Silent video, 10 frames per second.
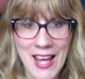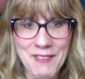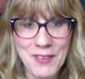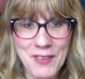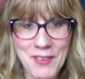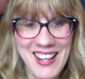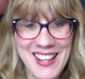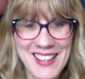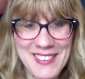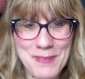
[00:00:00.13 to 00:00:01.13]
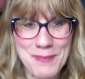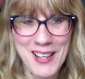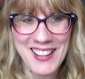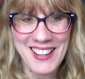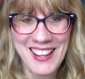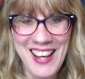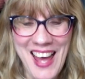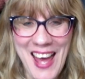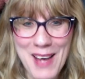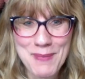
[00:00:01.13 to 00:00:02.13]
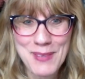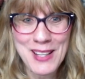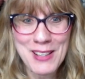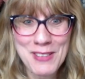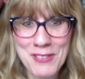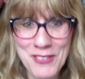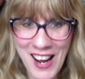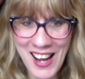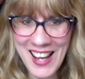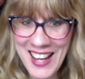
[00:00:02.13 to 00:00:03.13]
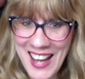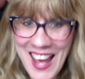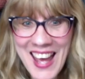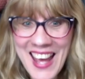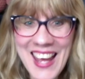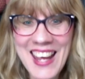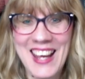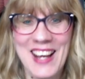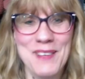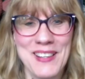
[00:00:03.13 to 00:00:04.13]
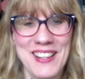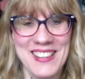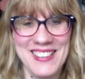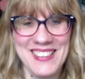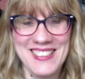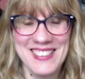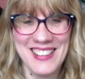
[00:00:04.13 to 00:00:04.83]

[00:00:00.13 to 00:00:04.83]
everyone, it's Bonnie. Happy Friday! Oh my goodness, you